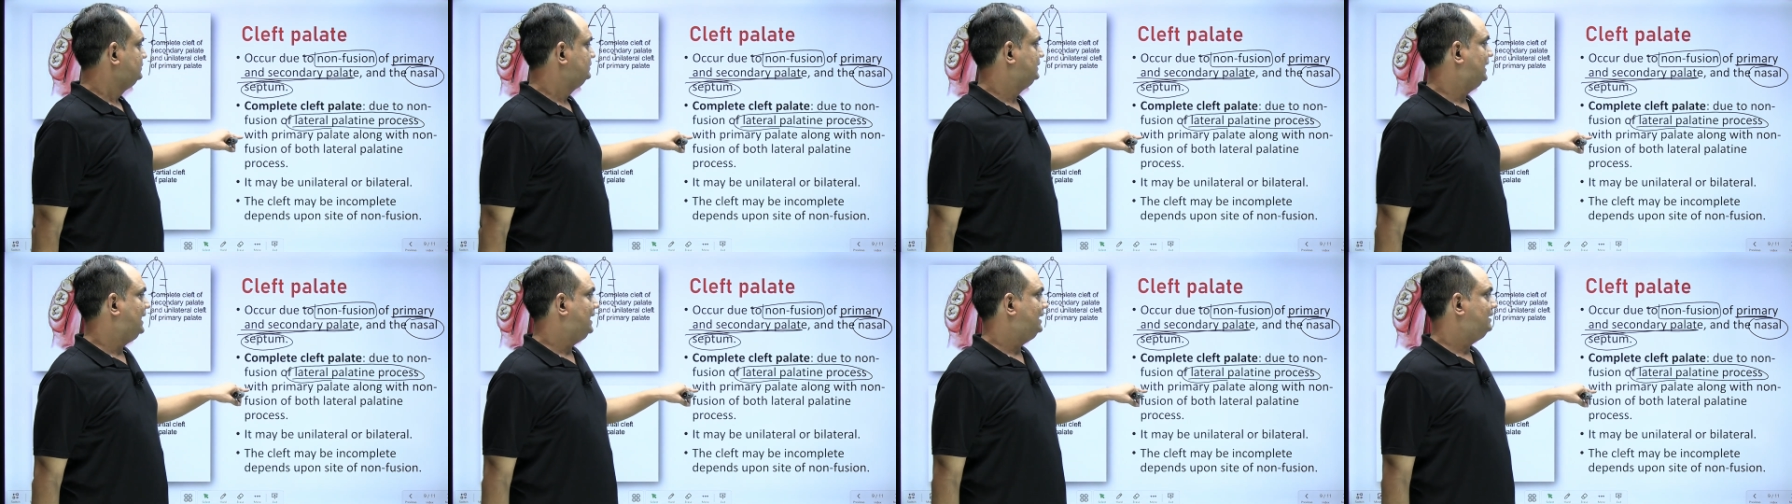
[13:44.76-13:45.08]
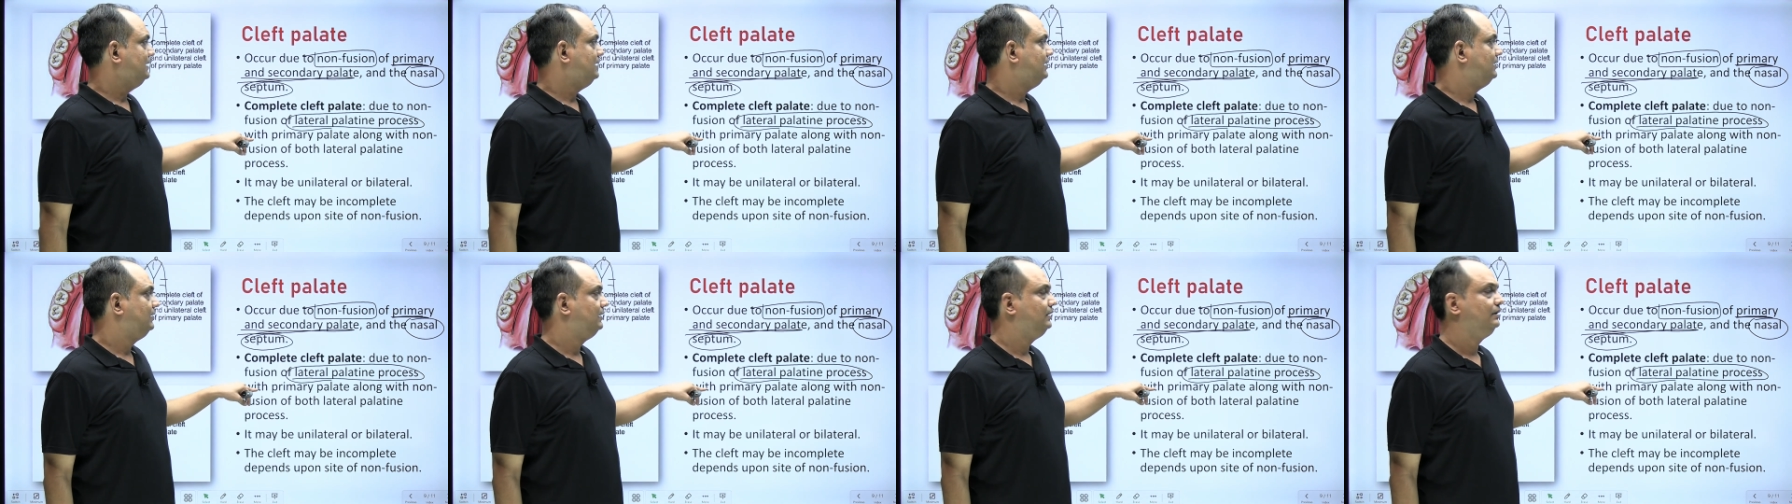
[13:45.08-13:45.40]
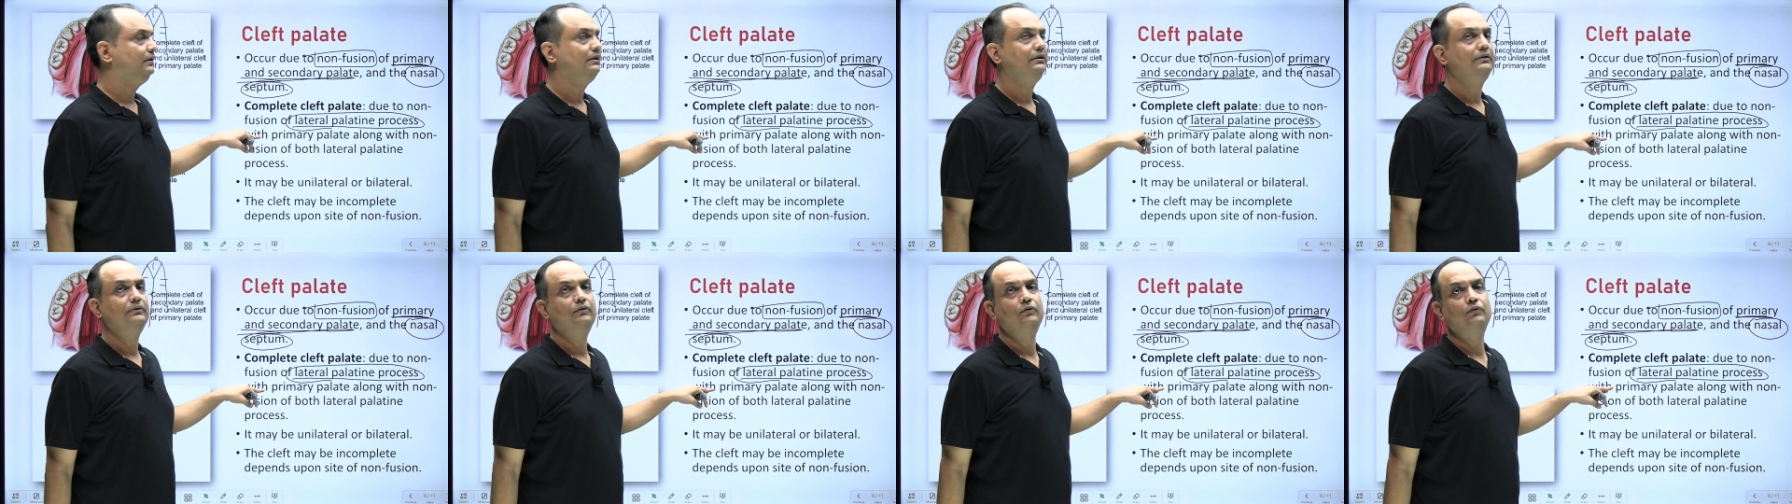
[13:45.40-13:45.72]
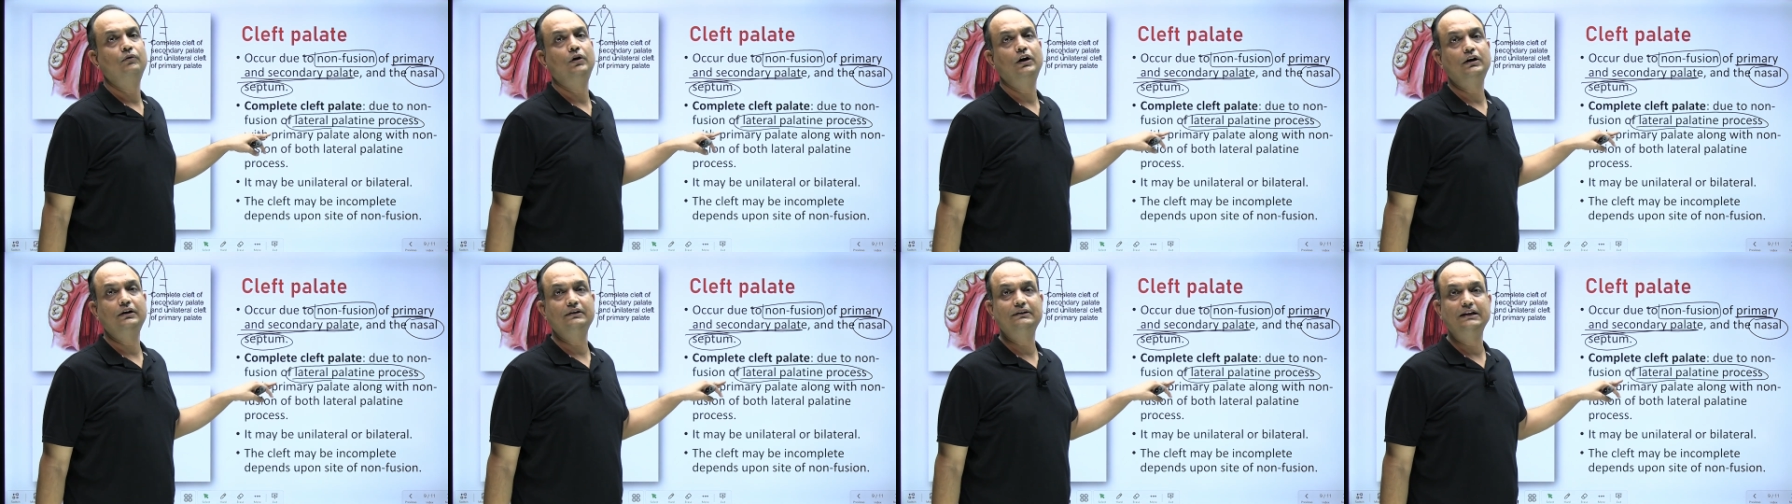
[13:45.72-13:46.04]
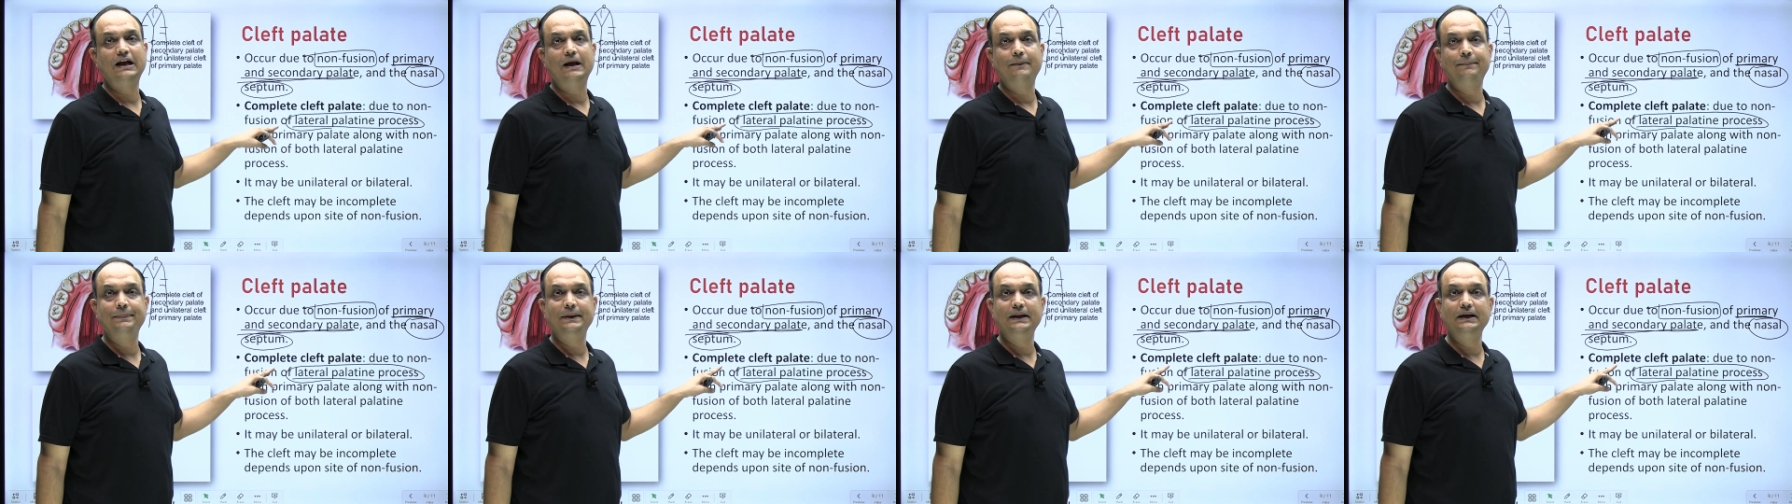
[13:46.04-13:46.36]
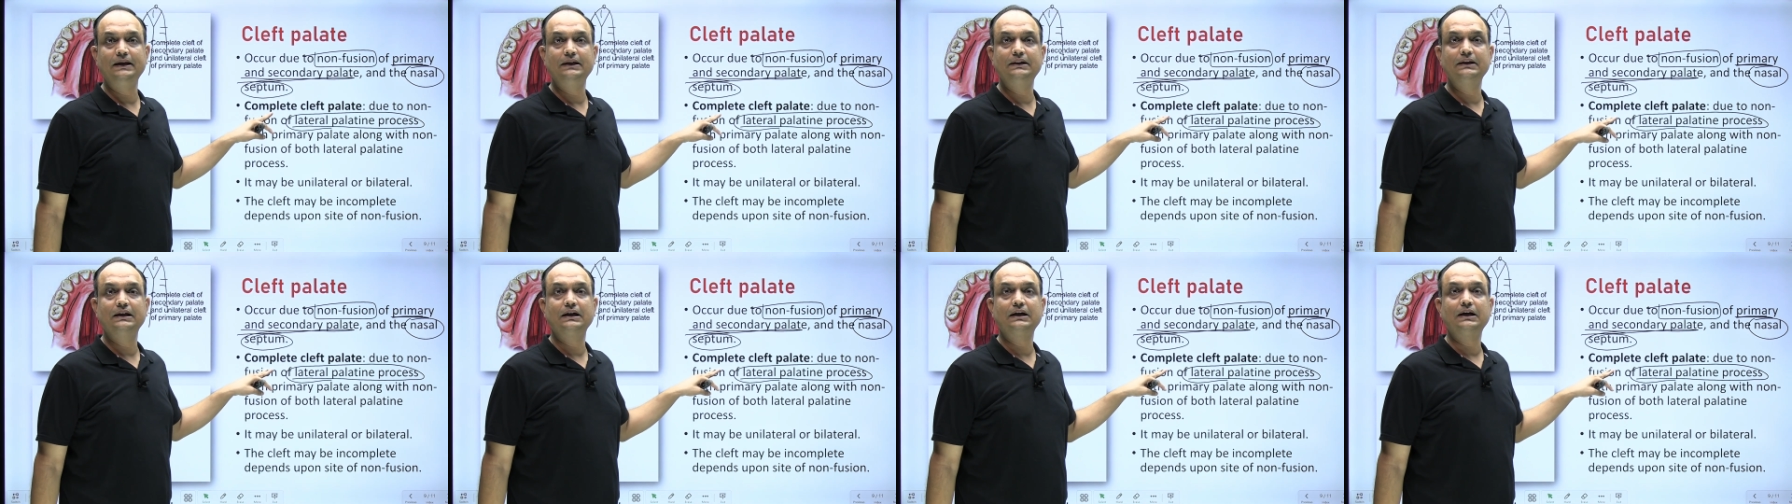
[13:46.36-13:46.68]
Then what is
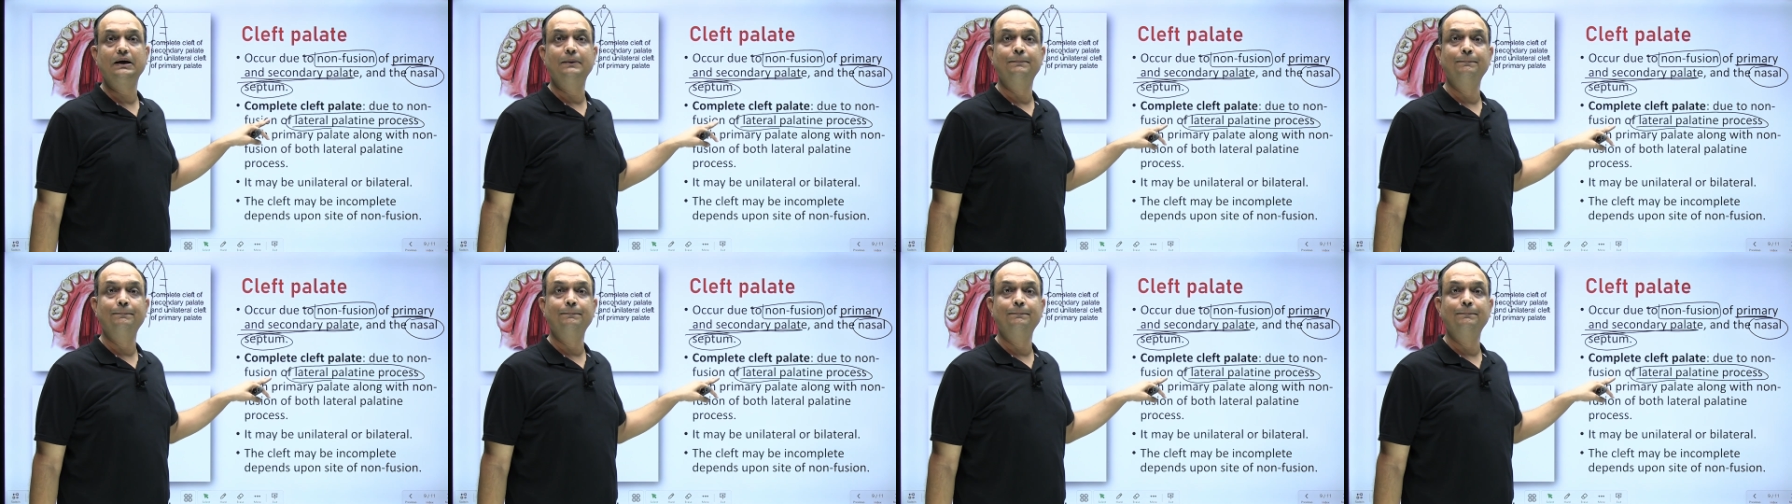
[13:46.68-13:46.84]
happening in the